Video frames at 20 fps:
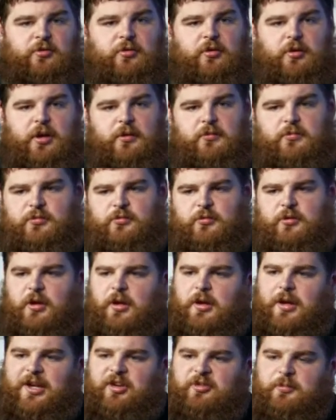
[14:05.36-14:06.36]
at
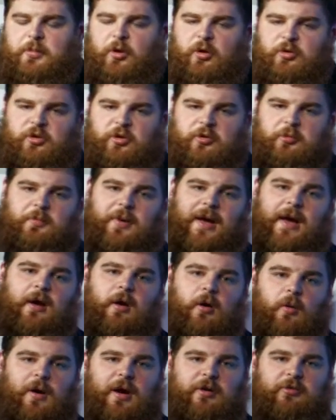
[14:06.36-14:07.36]
least pulls us back
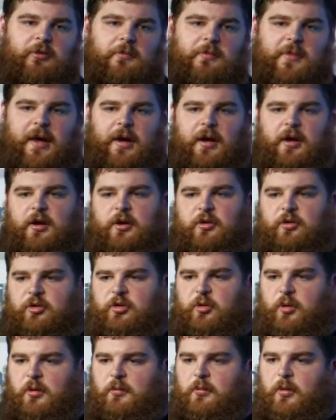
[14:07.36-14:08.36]
away from that and
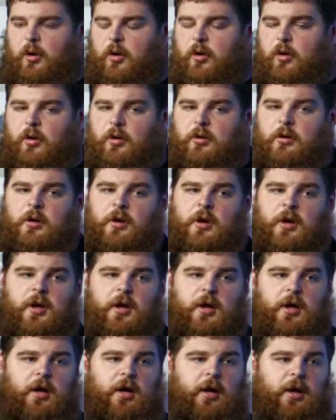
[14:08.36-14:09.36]
to a more
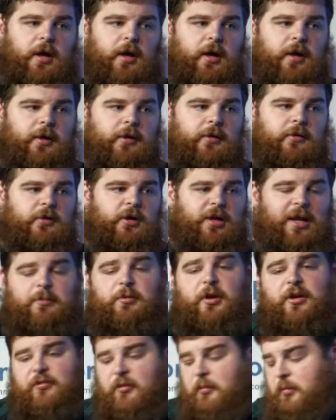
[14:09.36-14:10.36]

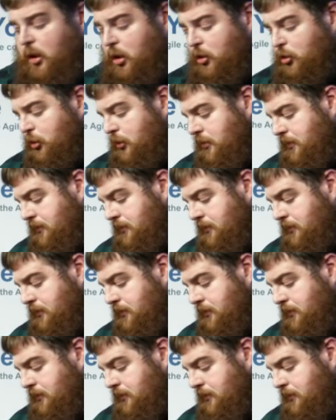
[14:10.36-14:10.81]
collaborative approach.